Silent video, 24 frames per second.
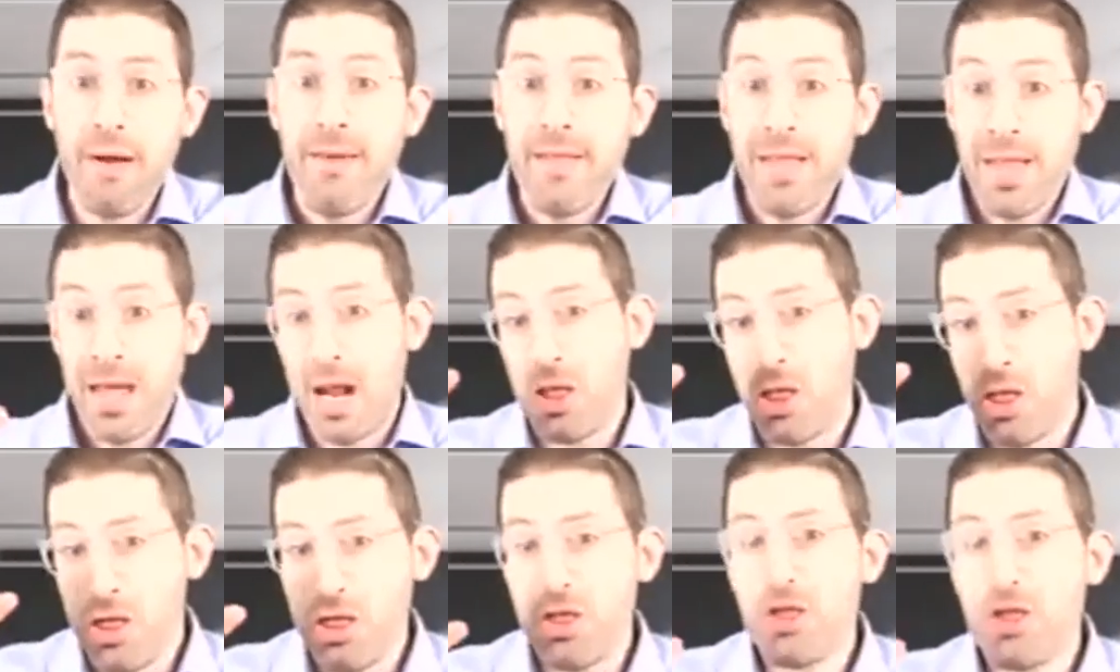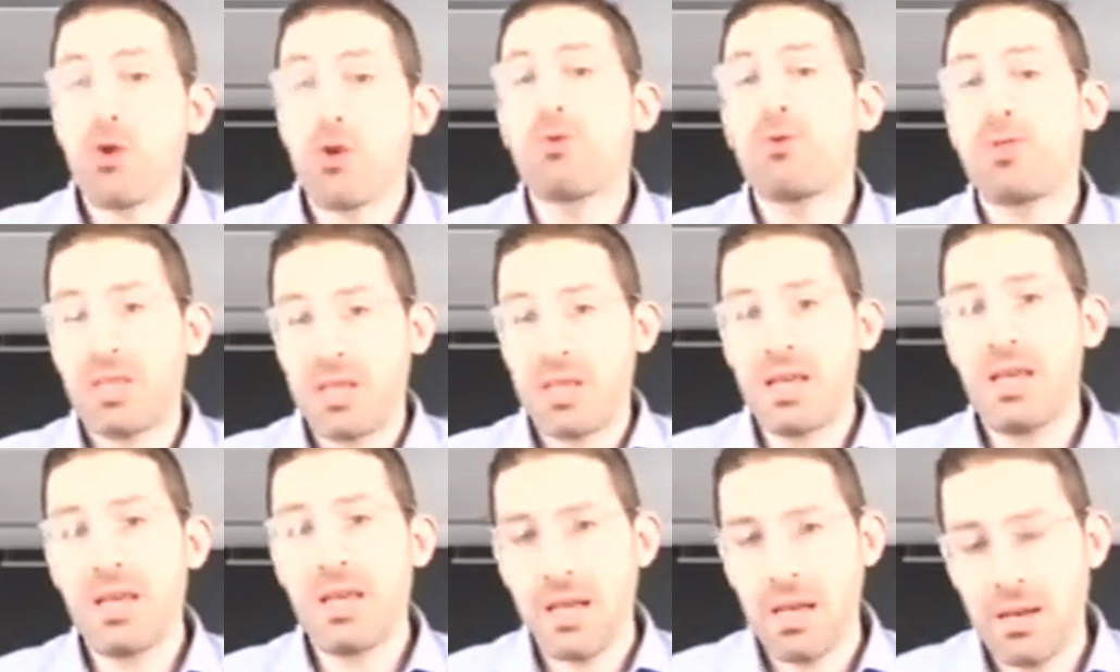And at
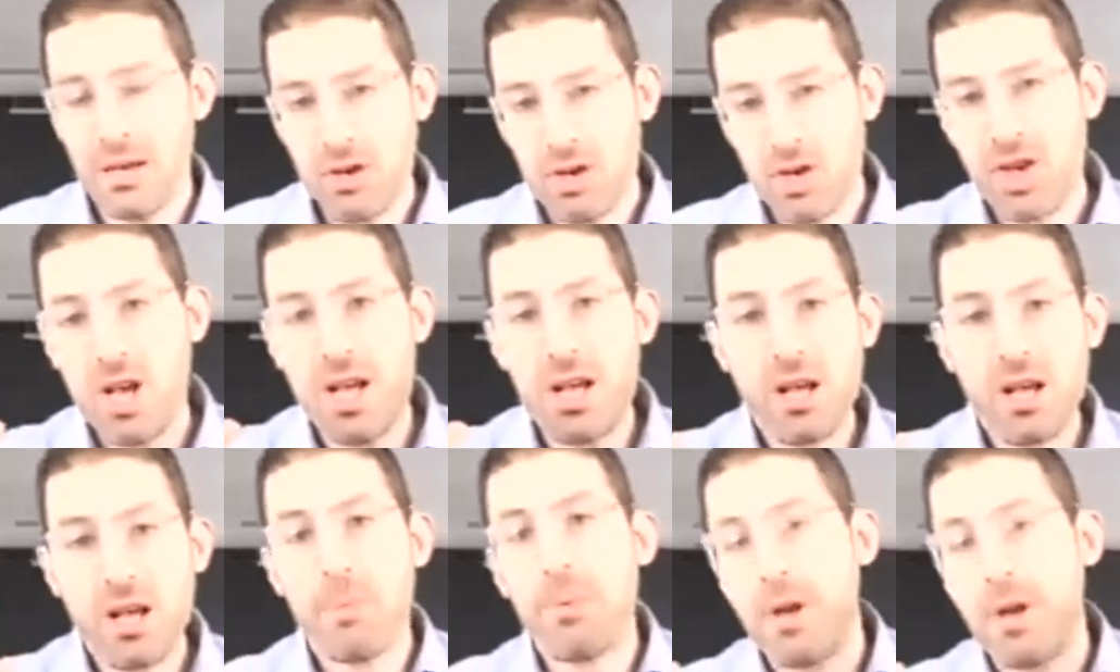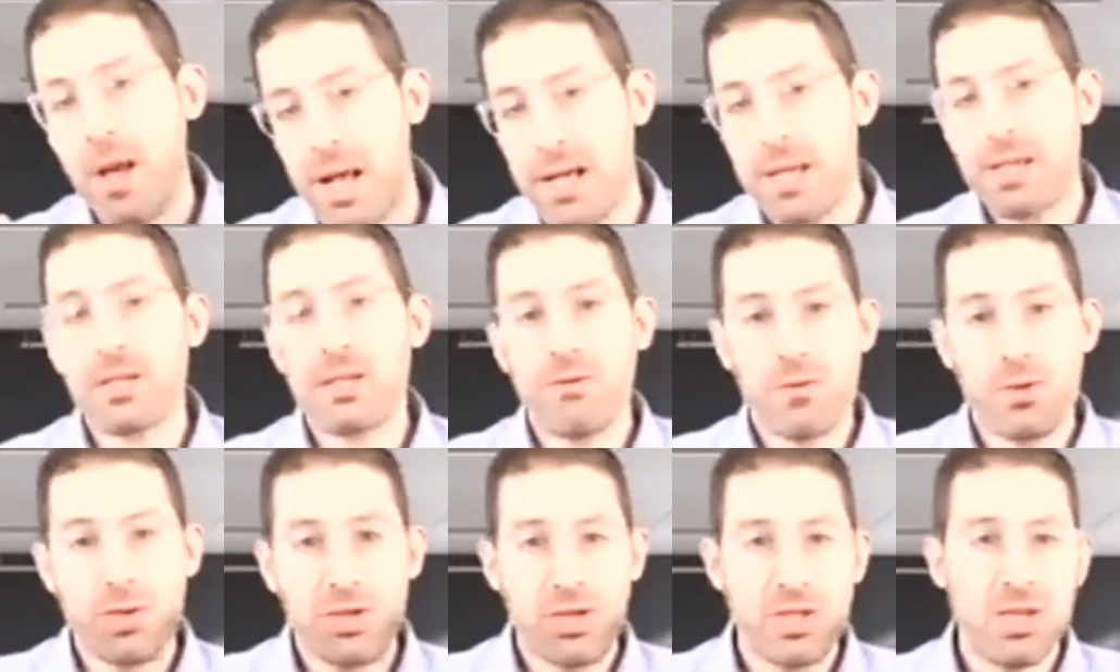13, Jacob and Asa
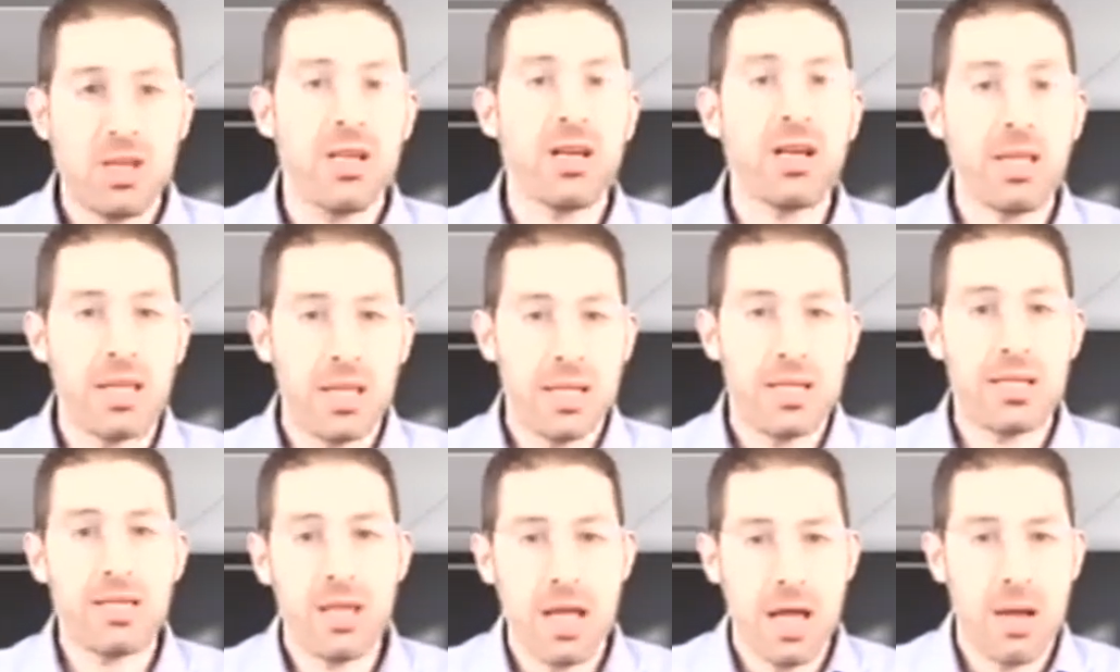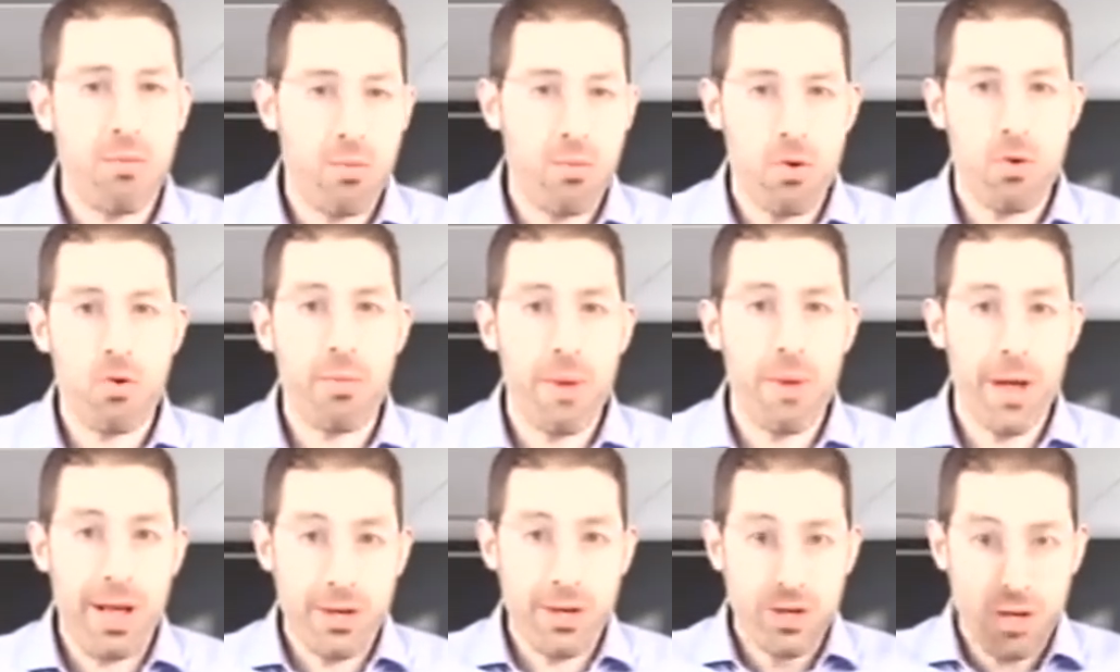were sitting in the same
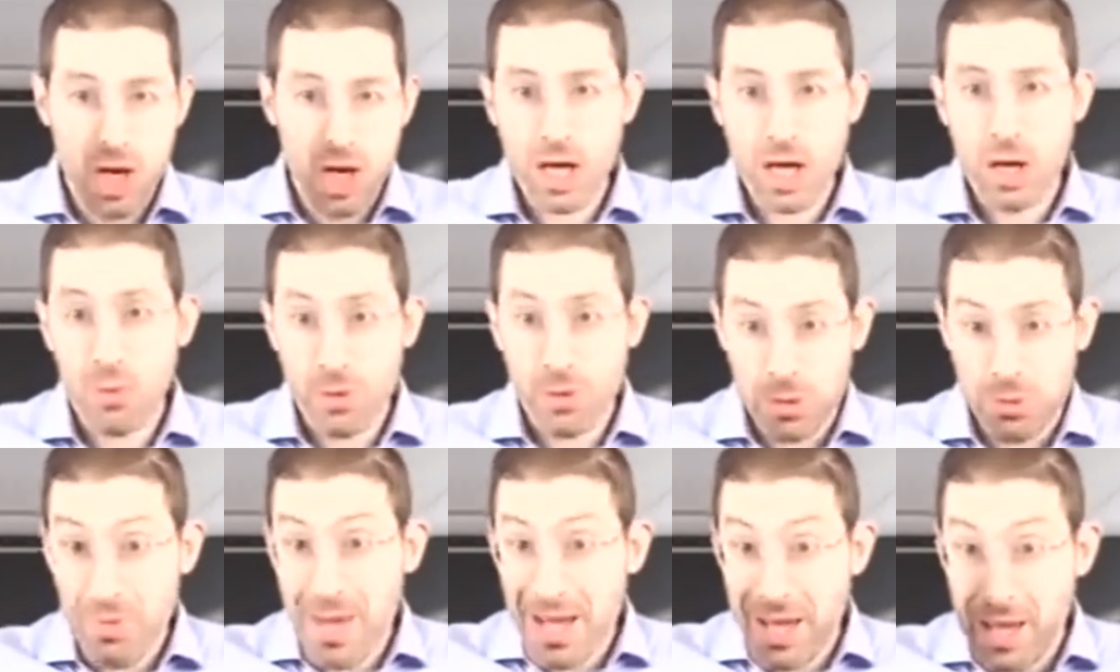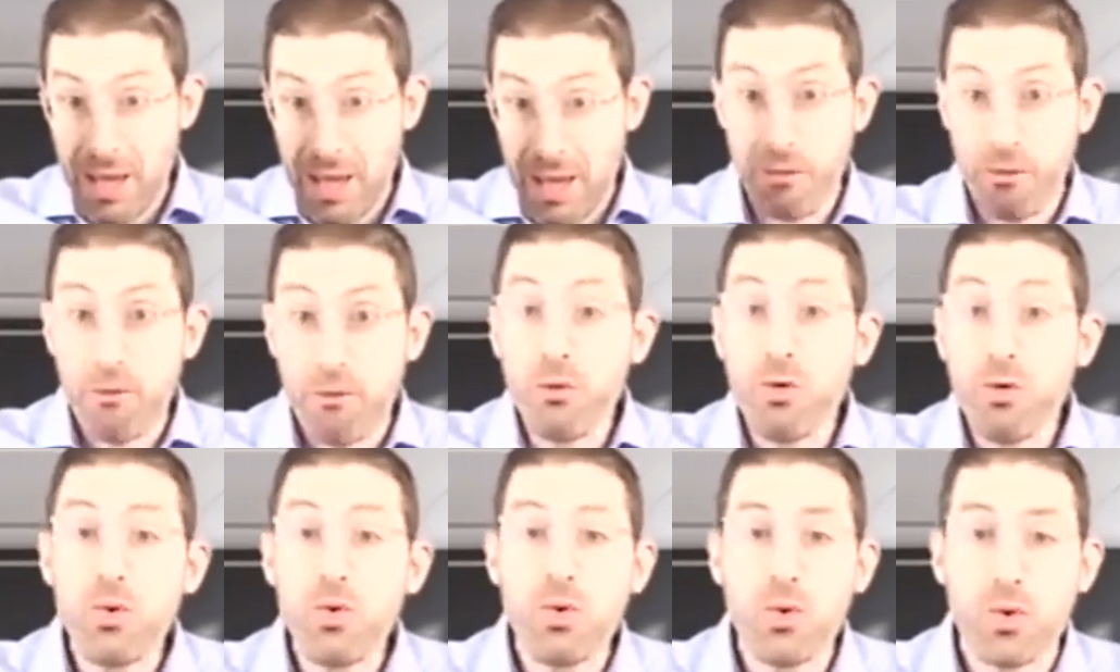room, and Jacob was making
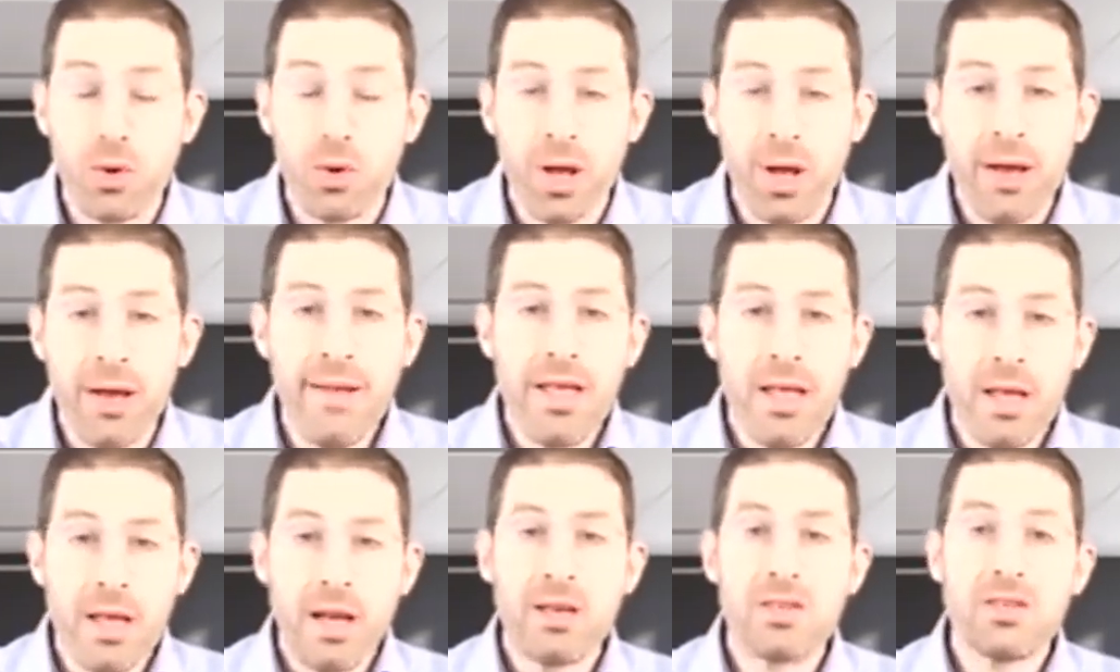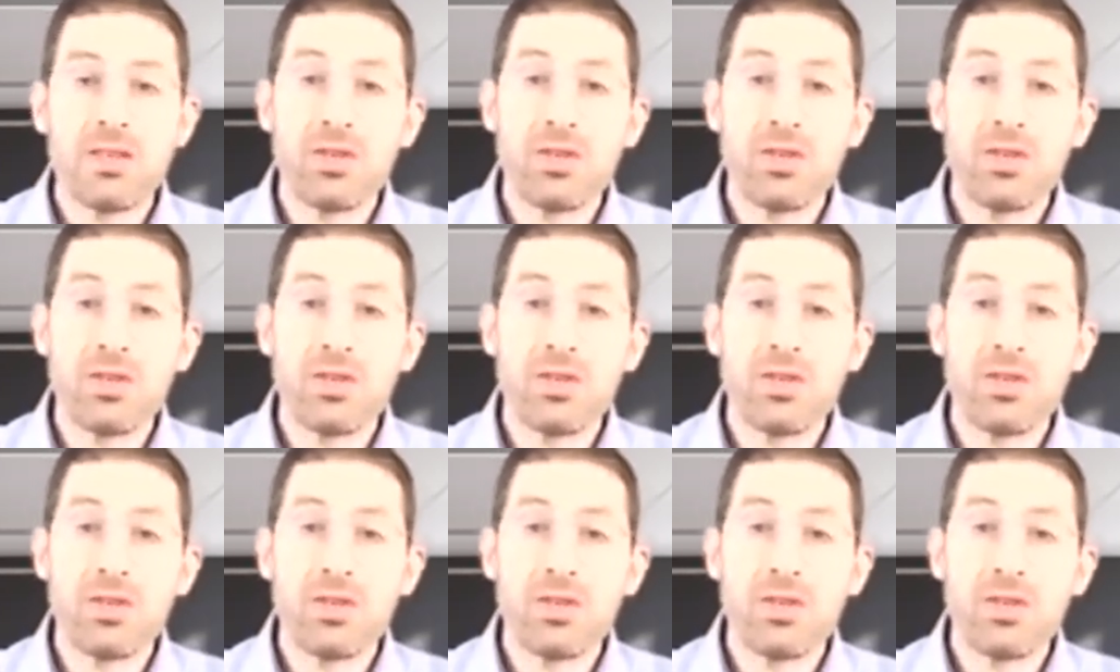food because his